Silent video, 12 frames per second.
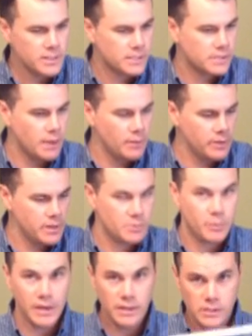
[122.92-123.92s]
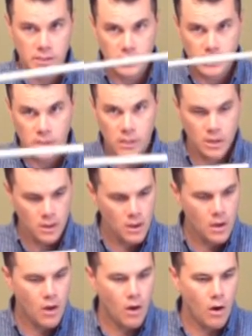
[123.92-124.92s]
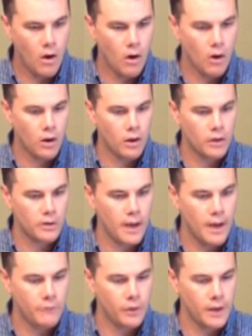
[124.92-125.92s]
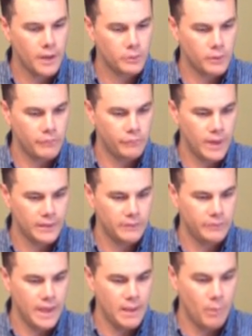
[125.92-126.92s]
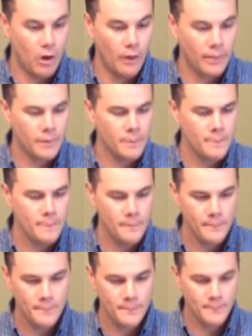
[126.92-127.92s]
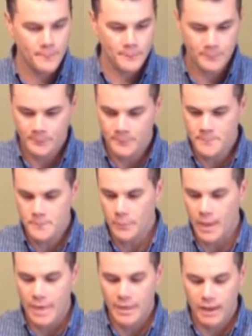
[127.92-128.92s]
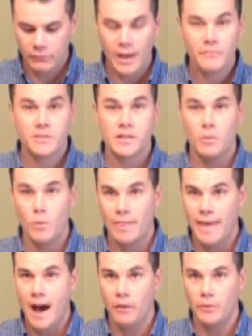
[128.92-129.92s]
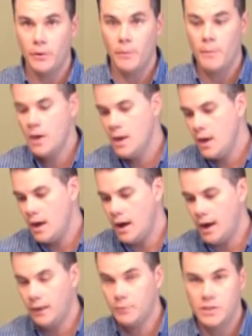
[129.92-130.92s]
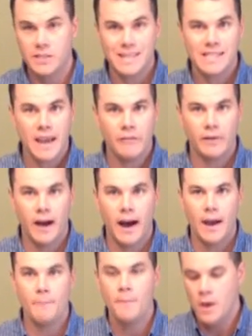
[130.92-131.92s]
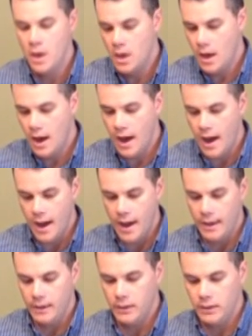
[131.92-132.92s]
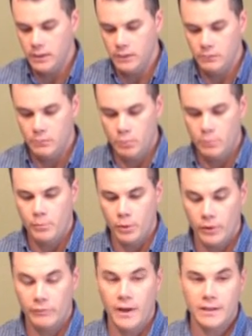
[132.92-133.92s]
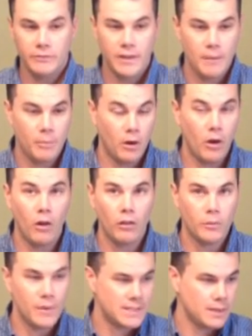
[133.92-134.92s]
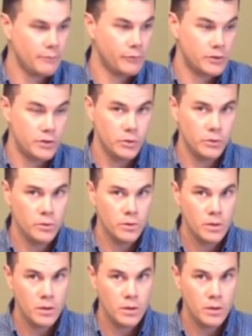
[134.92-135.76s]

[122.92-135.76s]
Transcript: some of these pieces I've already got the reflective tape on them, and then I've left some without them. Just to save time, I put reflective tape on all of them except for 2,